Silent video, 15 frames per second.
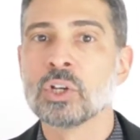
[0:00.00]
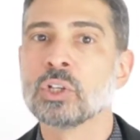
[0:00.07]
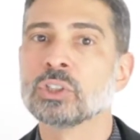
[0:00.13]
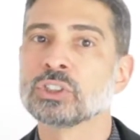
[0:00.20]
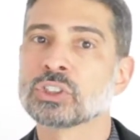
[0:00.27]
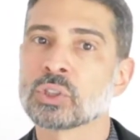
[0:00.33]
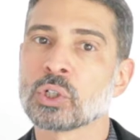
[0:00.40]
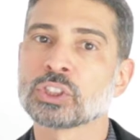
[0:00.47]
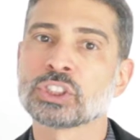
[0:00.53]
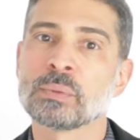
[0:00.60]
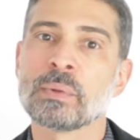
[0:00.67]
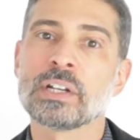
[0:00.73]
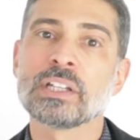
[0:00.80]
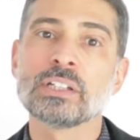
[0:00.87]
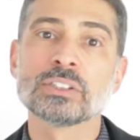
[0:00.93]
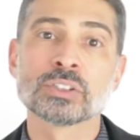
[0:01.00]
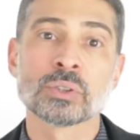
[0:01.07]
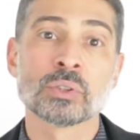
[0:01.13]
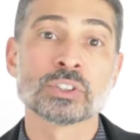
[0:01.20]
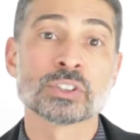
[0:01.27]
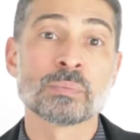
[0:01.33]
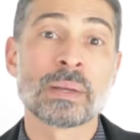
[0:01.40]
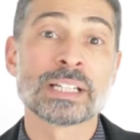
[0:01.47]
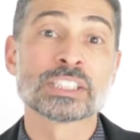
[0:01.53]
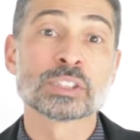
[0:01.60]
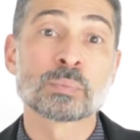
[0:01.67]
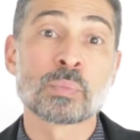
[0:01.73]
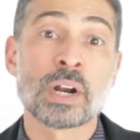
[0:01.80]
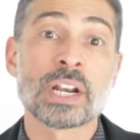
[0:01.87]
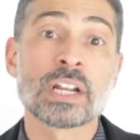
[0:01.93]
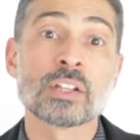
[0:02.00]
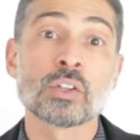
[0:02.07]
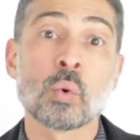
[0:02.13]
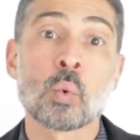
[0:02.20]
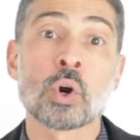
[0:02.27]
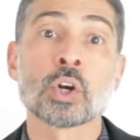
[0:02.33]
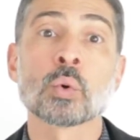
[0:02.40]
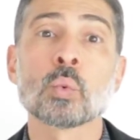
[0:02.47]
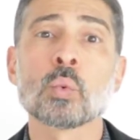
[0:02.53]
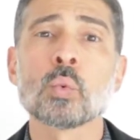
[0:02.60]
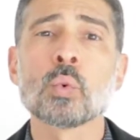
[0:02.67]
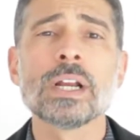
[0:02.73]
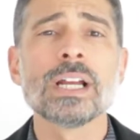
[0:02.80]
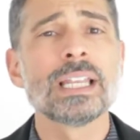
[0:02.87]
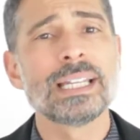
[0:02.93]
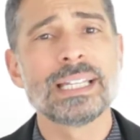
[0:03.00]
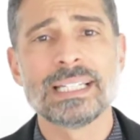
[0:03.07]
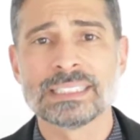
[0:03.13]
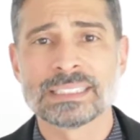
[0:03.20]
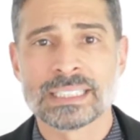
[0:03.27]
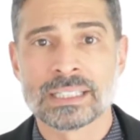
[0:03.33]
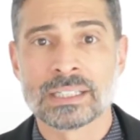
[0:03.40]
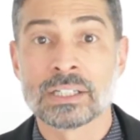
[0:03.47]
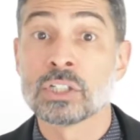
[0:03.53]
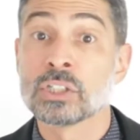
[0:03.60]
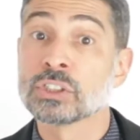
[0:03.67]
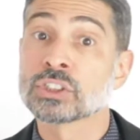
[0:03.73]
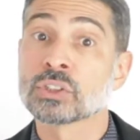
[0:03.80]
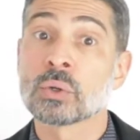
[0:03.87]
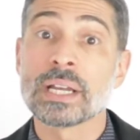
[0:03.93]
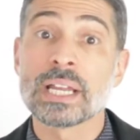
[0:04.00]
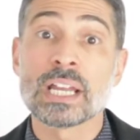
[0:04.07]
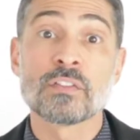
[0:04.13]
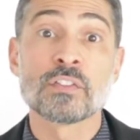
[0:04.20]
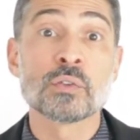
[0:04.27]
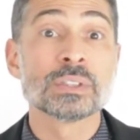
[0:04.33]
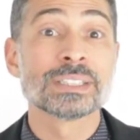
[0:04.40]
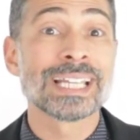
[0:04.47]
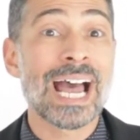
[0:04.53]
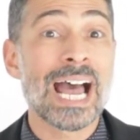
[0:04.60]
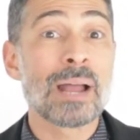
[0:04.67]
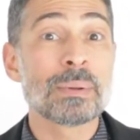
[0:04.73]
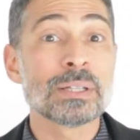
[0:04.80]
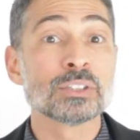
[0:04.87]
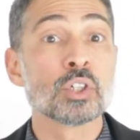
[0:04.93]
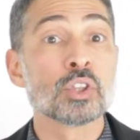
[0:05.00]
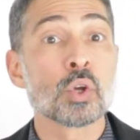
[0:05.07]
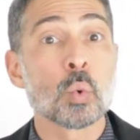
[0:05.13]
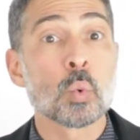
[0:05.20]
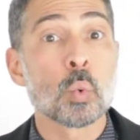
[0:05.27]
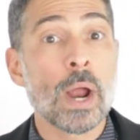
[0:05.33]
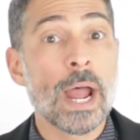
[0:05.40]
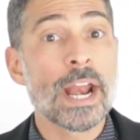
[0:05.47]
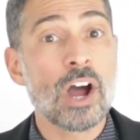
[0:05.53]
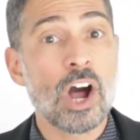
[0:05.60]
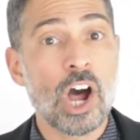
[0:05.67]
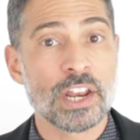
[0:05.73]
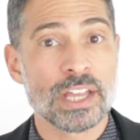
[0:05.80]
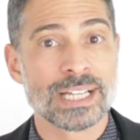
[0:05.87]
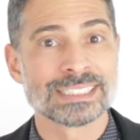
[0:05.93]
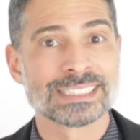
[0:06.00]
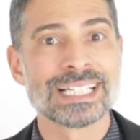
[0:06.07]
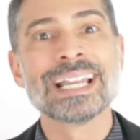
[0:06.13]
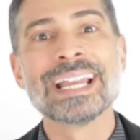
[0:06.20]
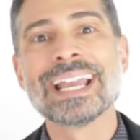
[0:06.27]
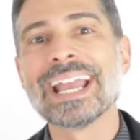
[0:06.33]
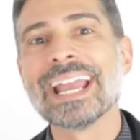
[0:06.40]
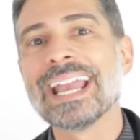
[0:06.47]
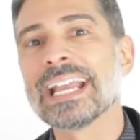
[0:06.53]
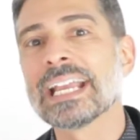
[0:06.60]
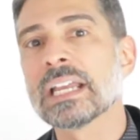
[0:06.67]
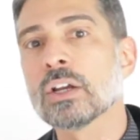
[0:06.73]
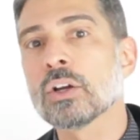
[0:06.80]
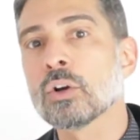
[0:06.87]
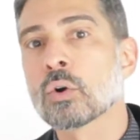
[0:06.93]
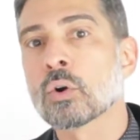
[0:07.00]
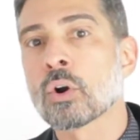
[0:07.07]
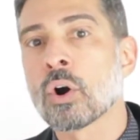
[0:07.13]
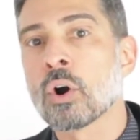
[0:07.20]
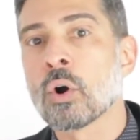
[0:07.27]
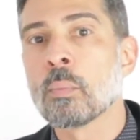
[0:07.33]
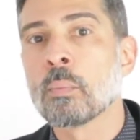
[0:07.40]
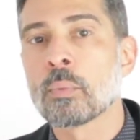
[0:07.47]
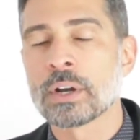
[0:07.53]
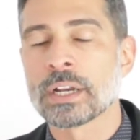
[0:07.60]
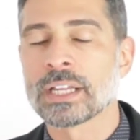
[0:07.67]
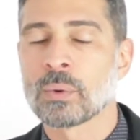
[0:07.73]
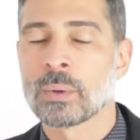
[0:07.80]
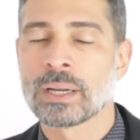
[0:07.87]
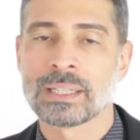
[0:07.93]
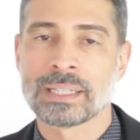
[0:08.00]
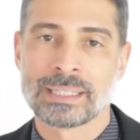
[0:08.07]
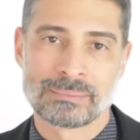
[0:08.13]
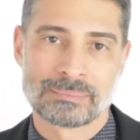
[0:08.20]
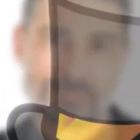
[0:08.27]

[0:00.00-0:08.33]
Social media tools make spreading the word really easy. So if you tap into the right audience, it can grow pretty quickly.